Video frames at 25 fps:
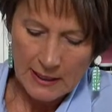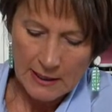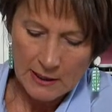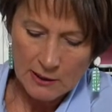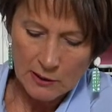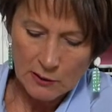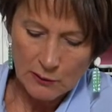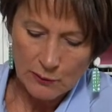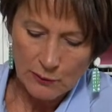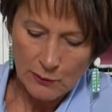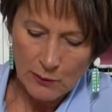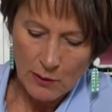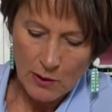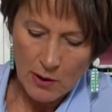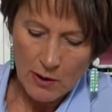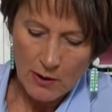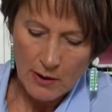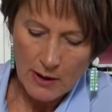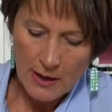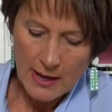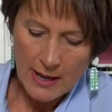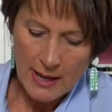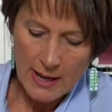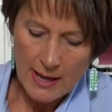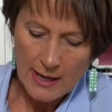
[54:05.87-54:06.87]
As far
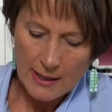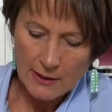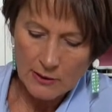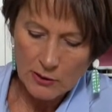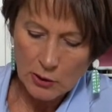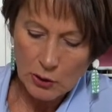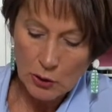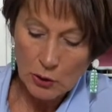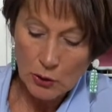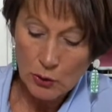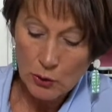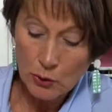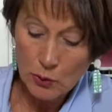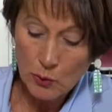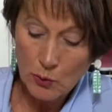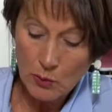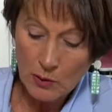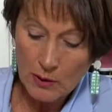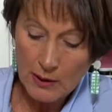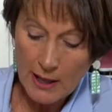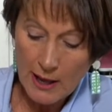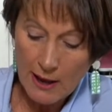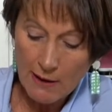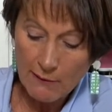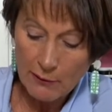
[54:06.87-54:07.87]
as who
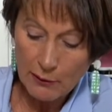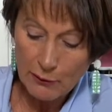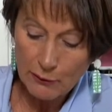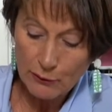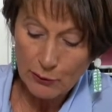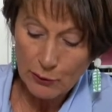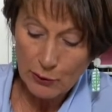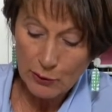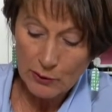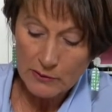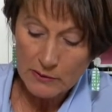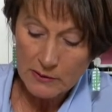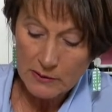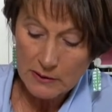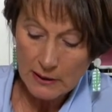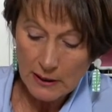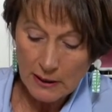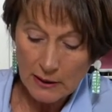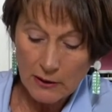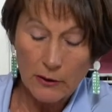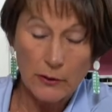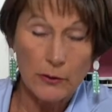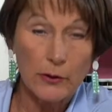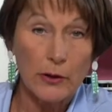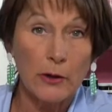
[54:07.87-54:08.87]
will have it first,
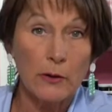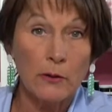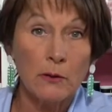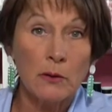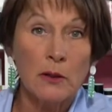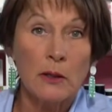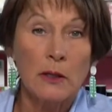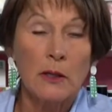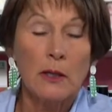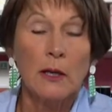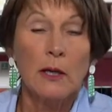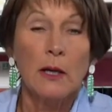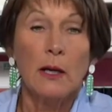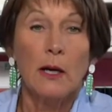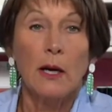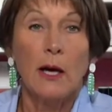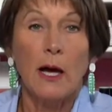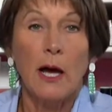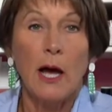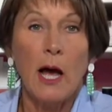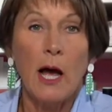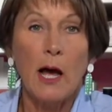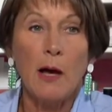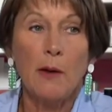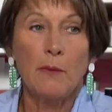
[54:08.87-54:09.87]
I don't know.
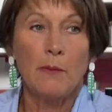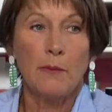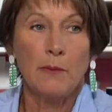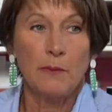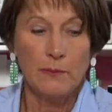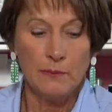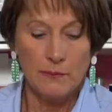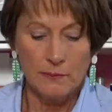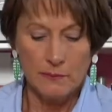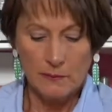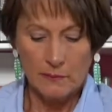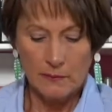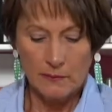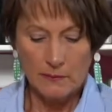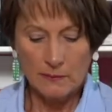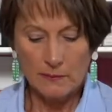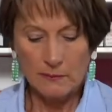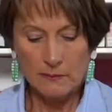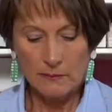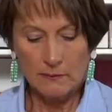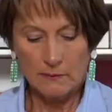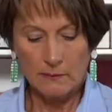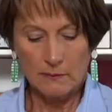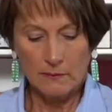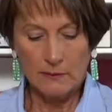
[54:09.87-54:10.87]
Um,
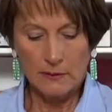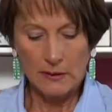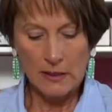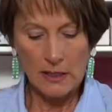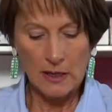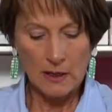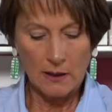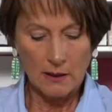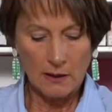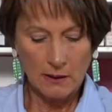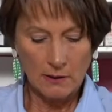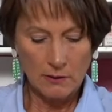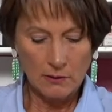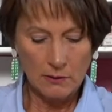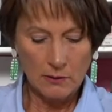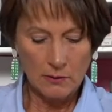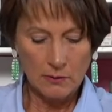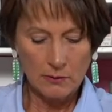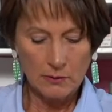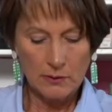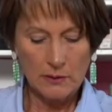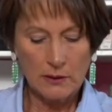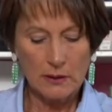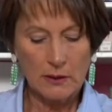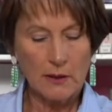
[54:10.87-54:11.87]
yeah, I don't know
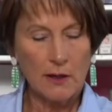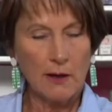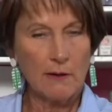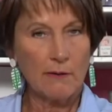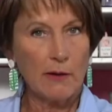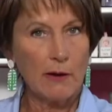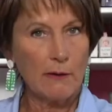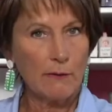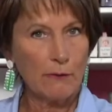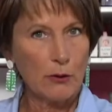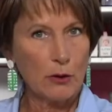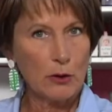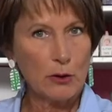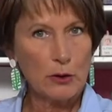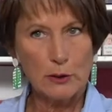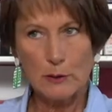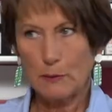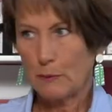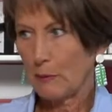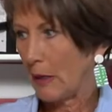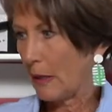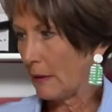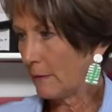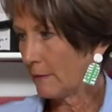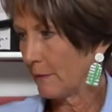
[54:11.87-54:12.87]
who's going to have that first,
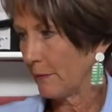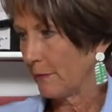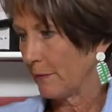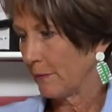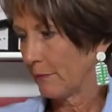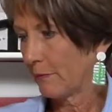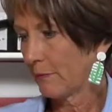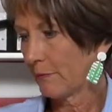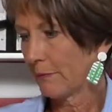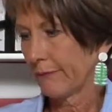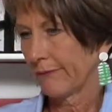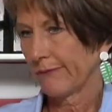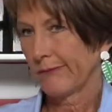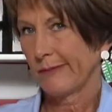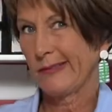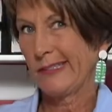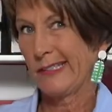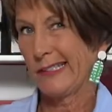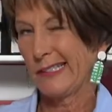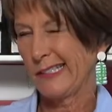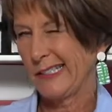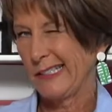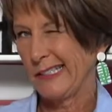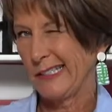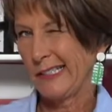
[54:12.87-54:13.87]
but
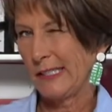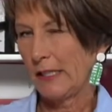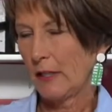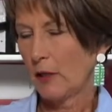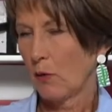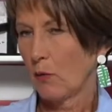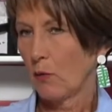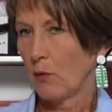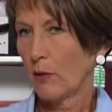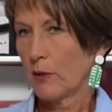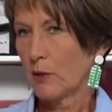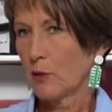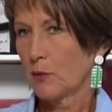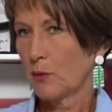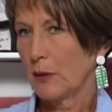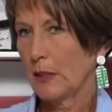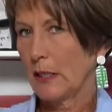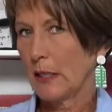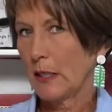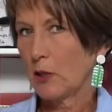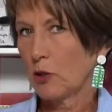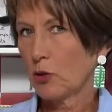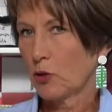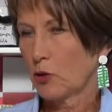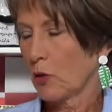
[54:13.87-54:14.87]
once we
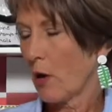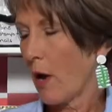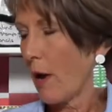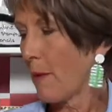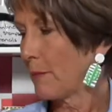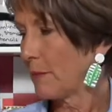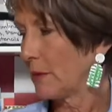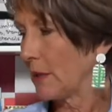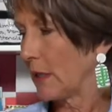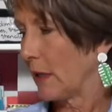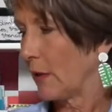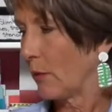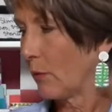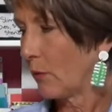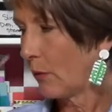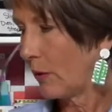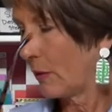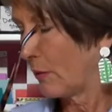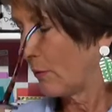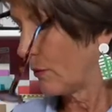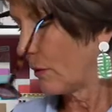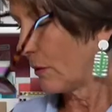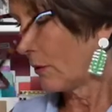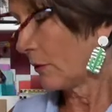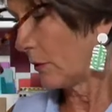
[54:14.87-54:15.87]
get a drop date,
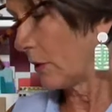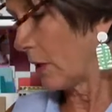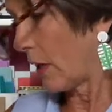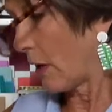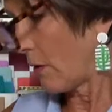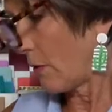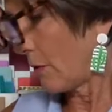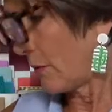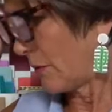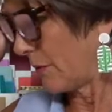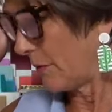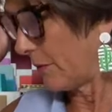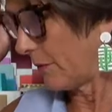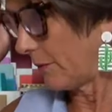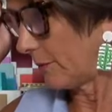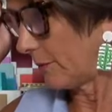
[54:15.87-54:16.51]
we will know.